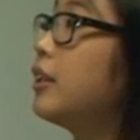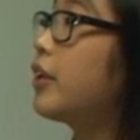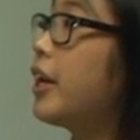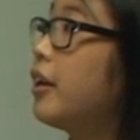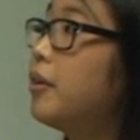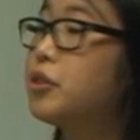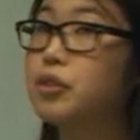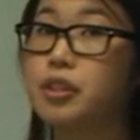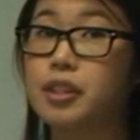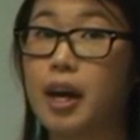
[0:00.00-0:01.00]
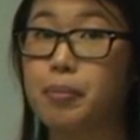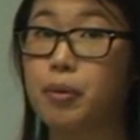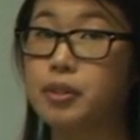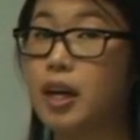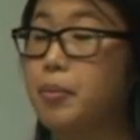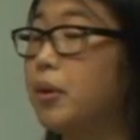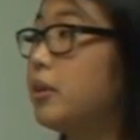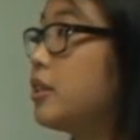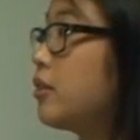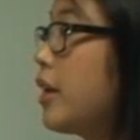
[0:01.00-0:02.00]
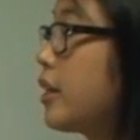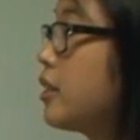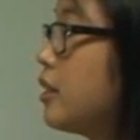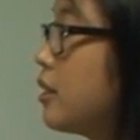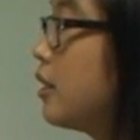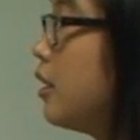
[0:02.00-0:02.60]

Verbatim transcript: greater due to dipole-dipole interactions.